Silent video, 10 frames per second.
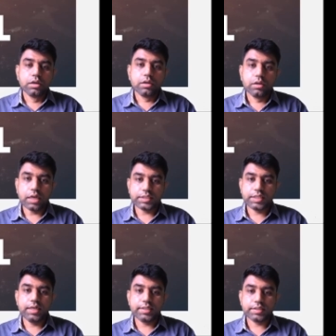
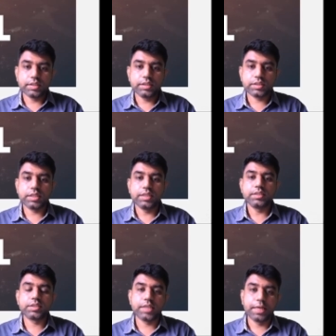Lastly, let us understand
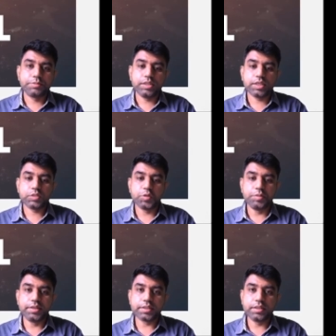the steps in
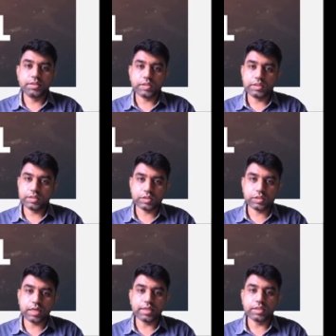experimental design. This
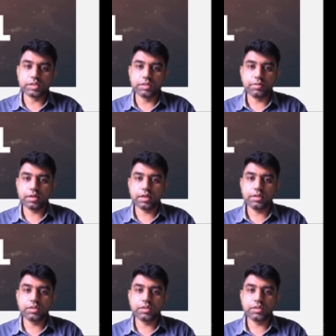is like a summary